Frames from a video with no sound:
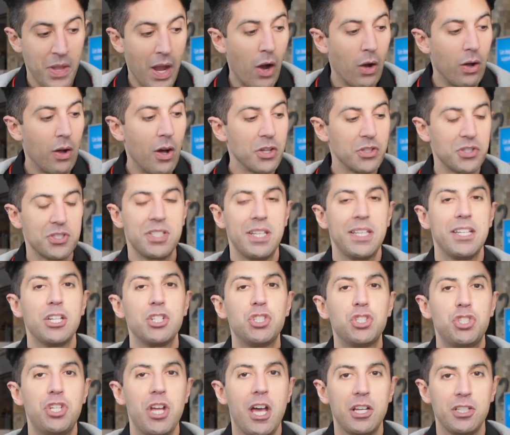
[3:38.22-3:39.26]
I'll also say the
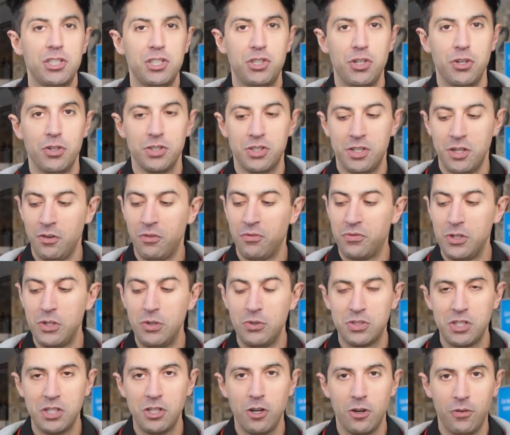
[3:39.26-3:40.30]
gestures of
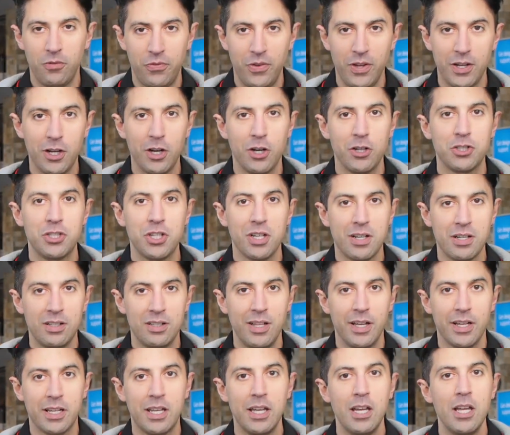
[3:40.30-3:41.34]
using your finger to
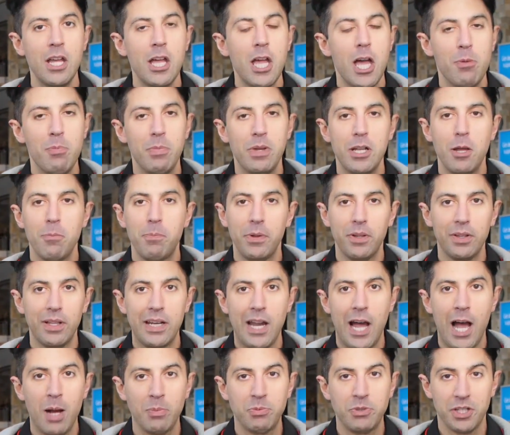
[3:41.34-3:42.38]
click and manipulate
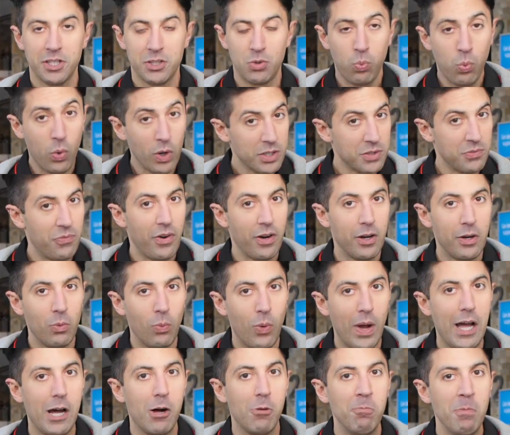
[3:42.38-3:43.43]
objects works very
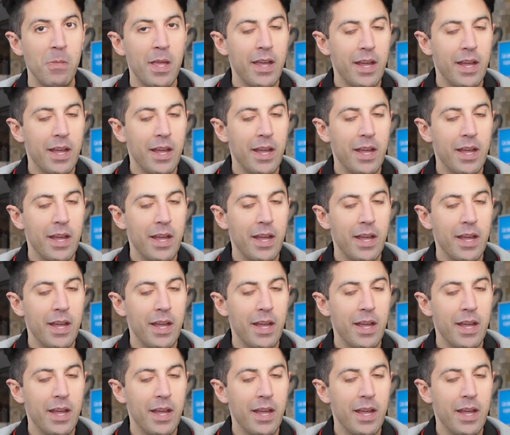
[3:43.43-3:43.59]
well.